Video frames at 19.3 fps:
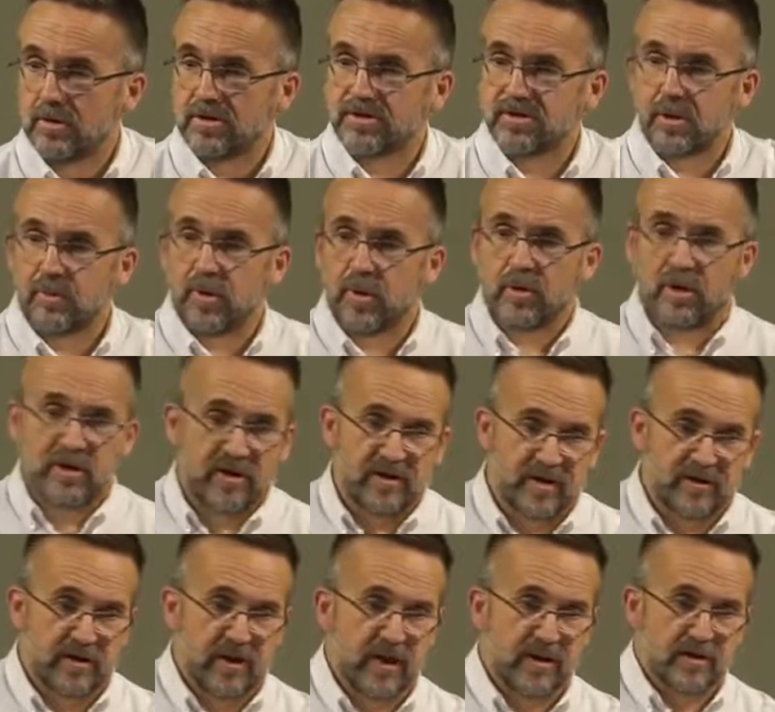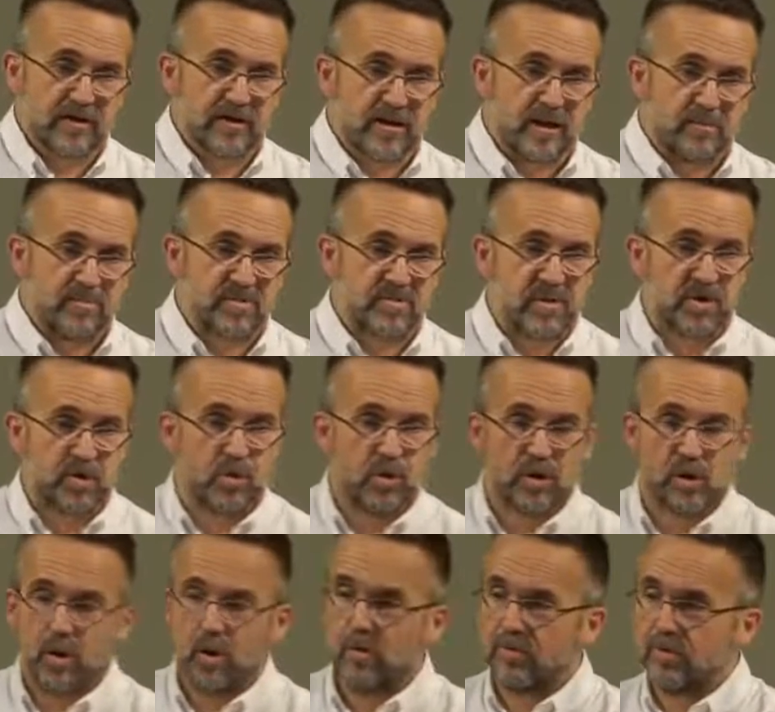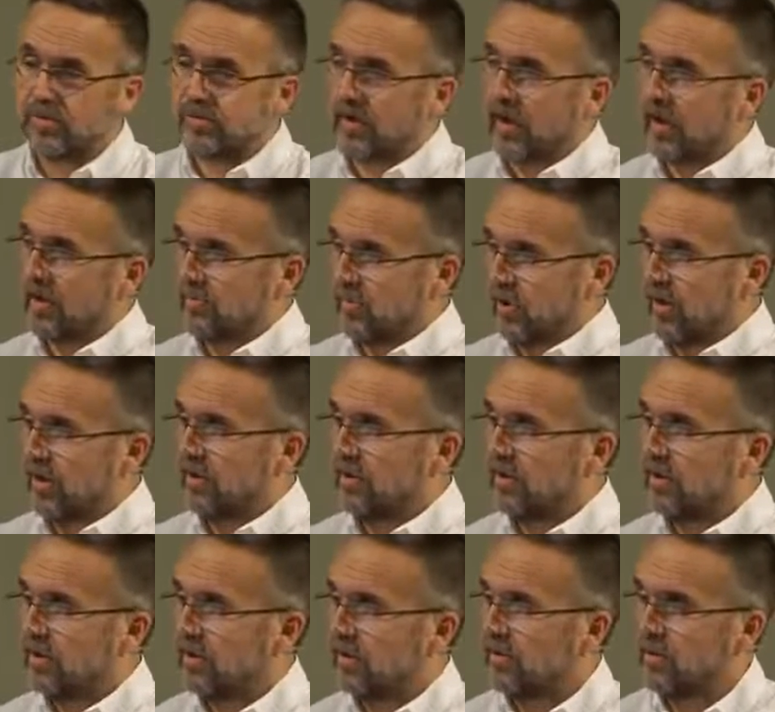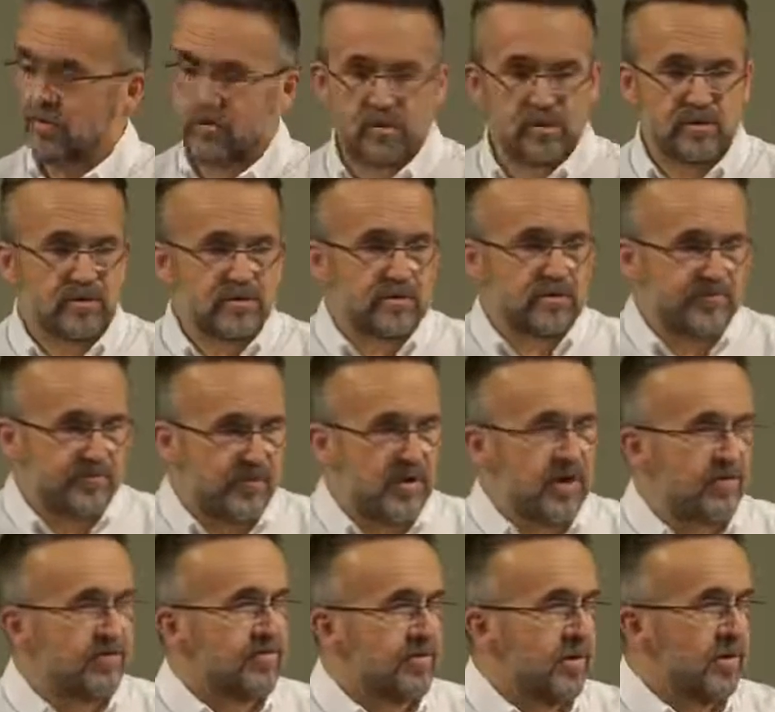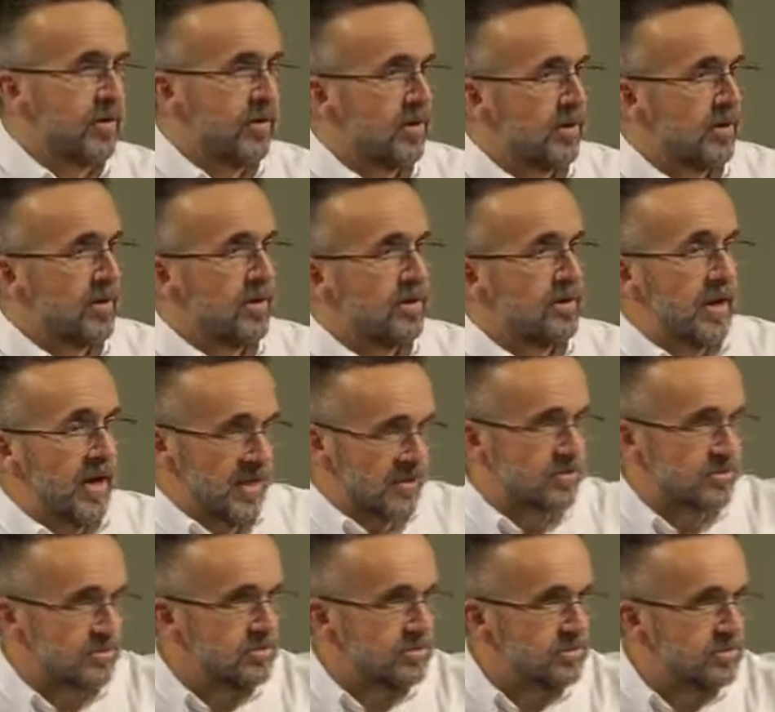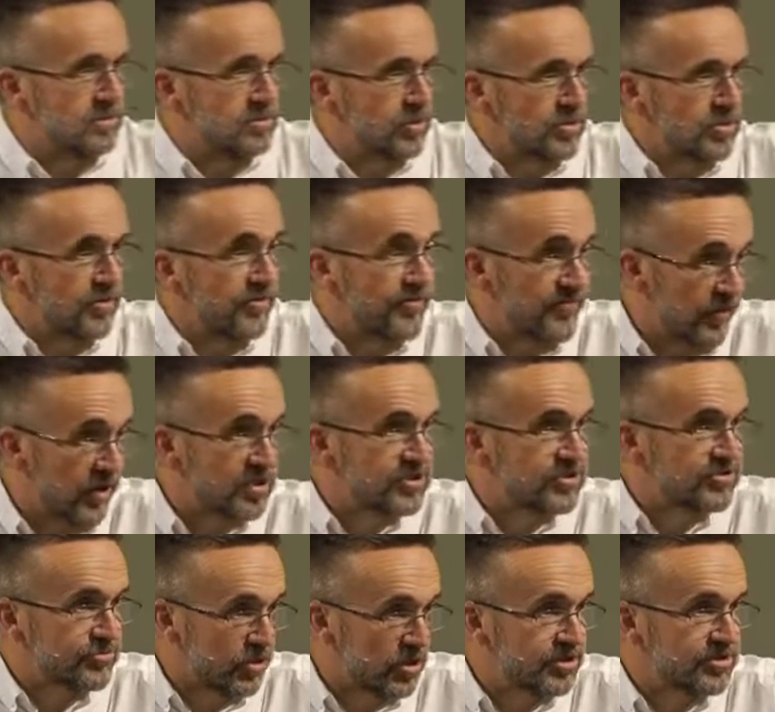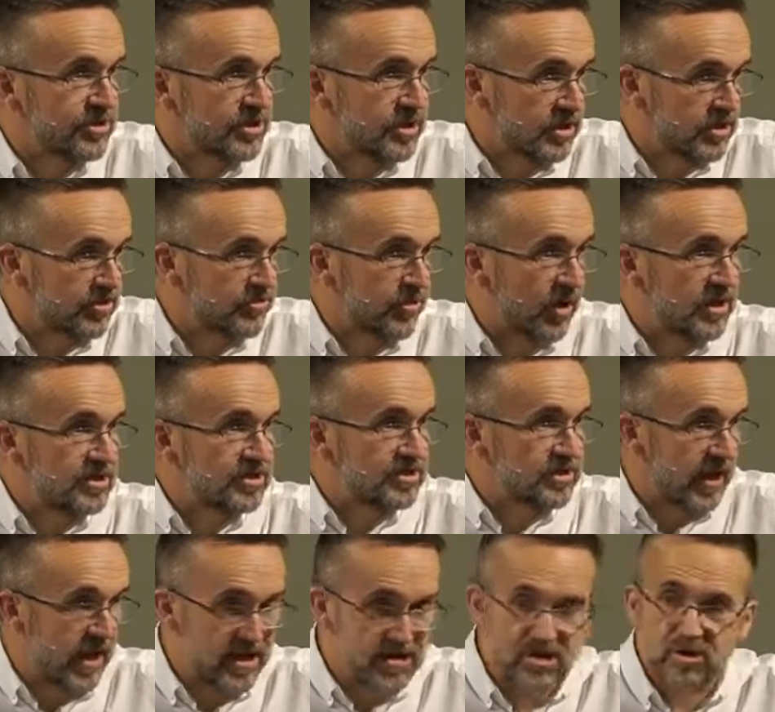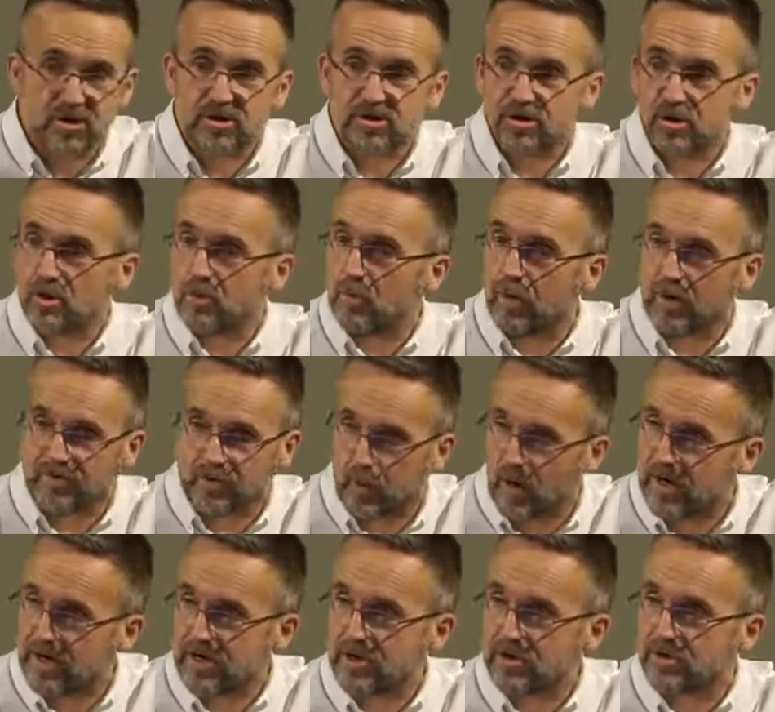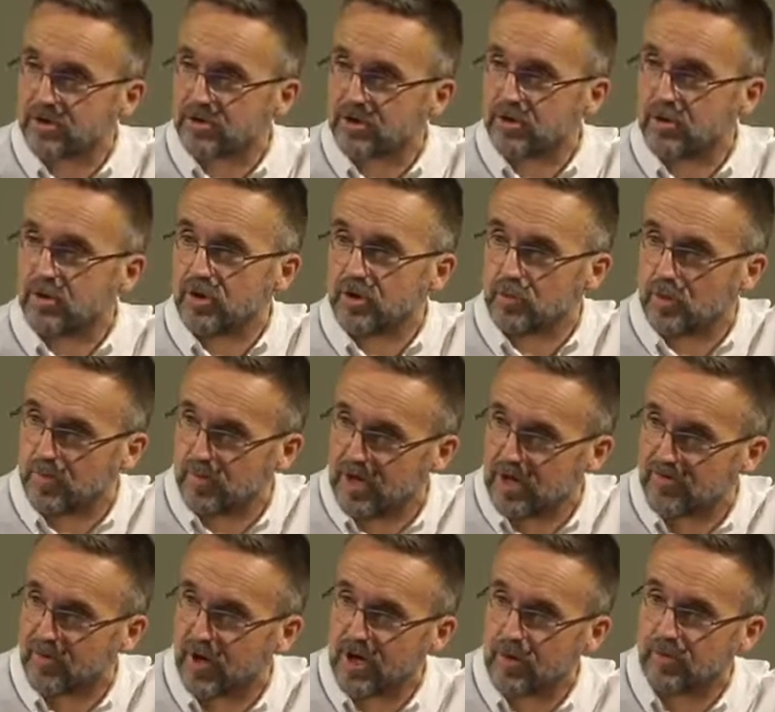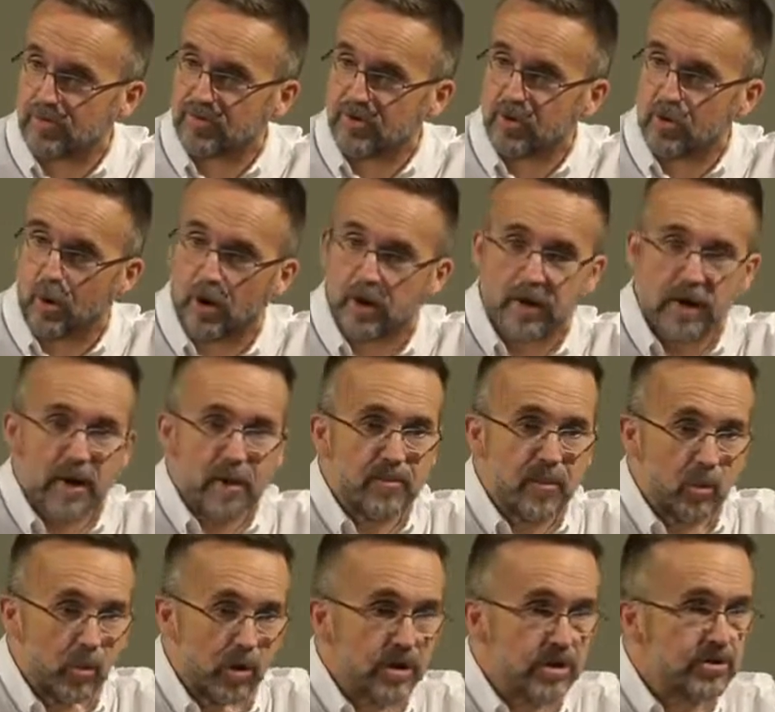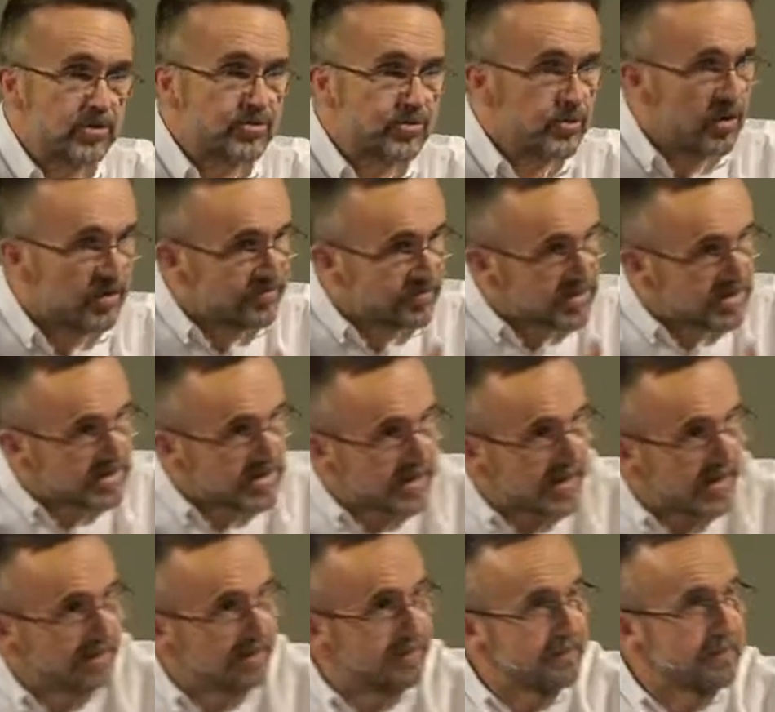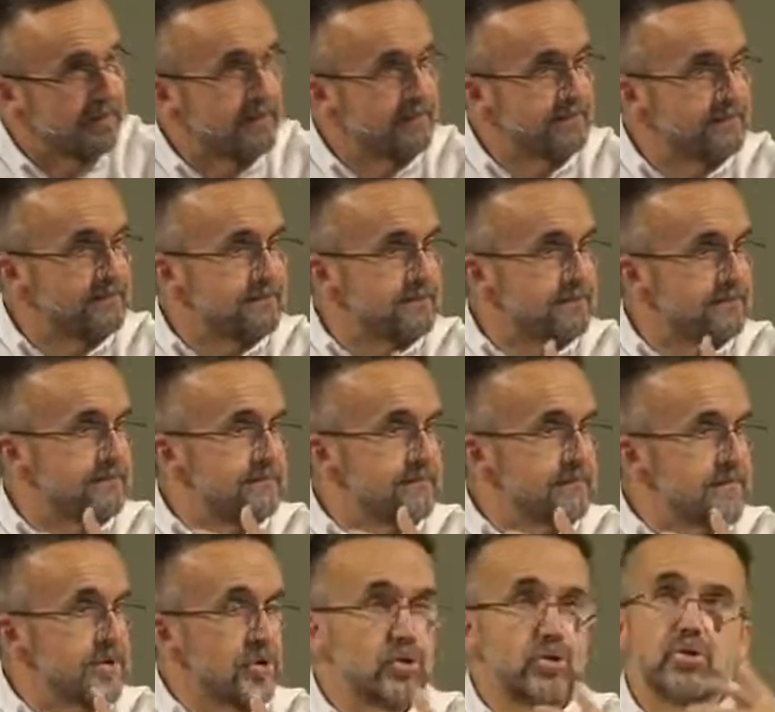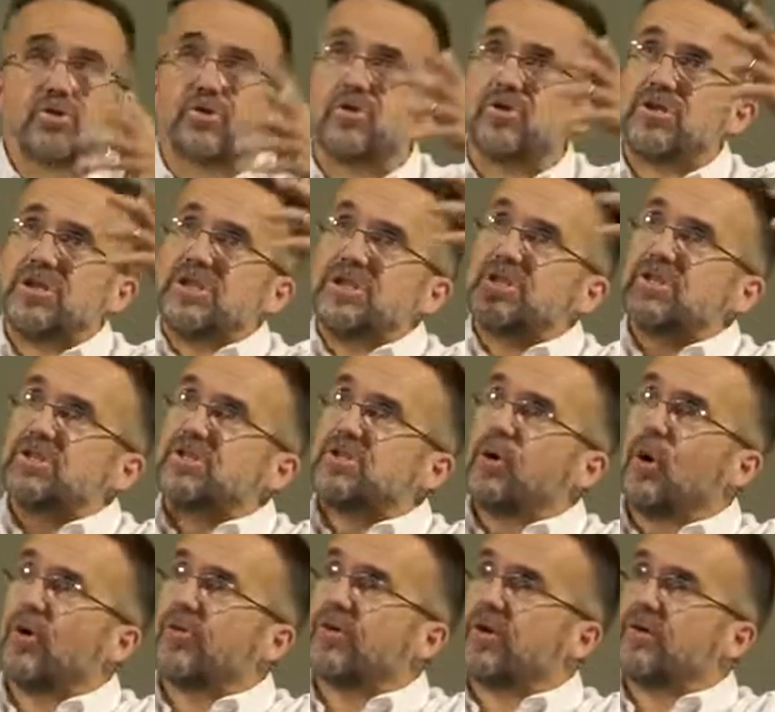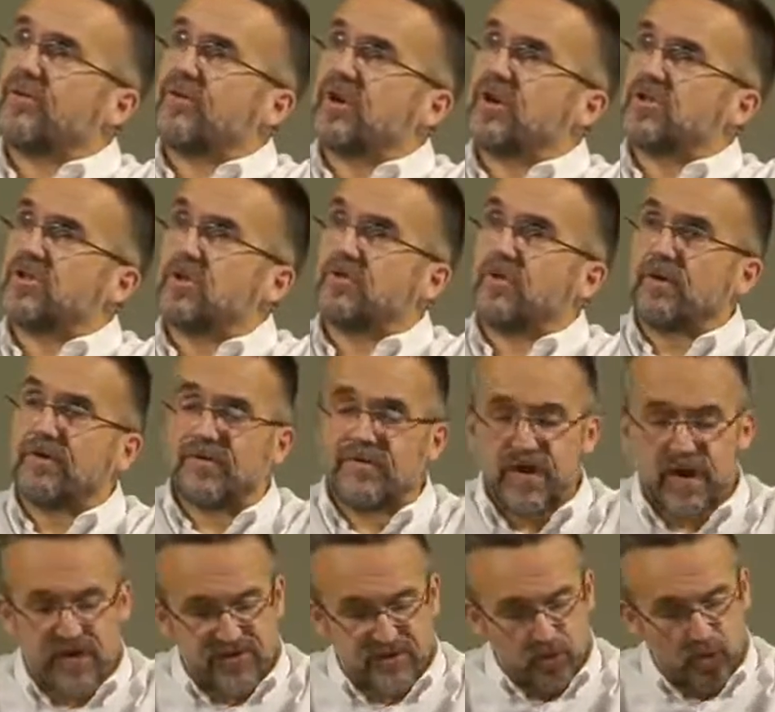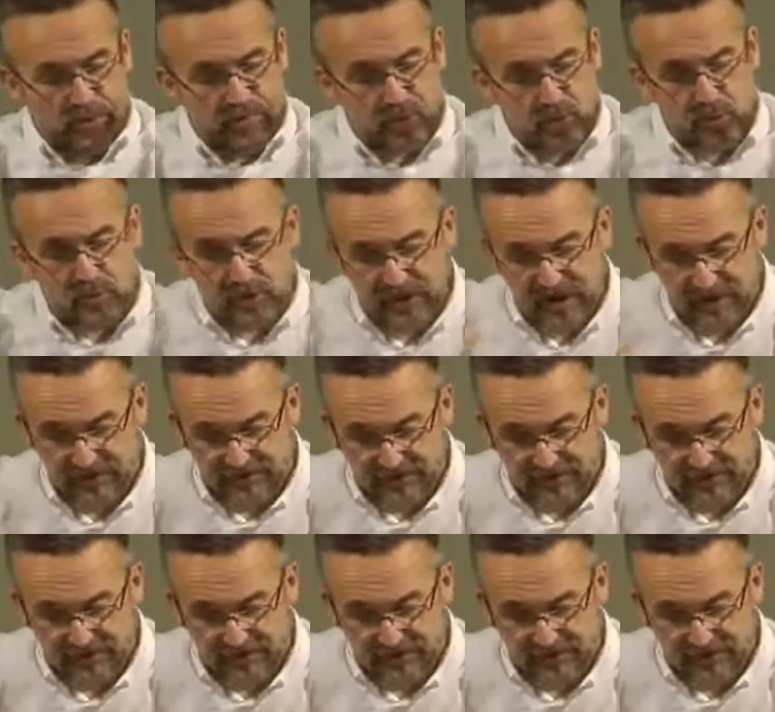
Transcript: and somehow or another that keeps me going all the time, right? No, your faith, yes, when you first trusted in Christ 10 years ago or 20 years ago, you were made right with God, but what do you do every day? You look to Jesus, the author and finisher of your faith, you appropriate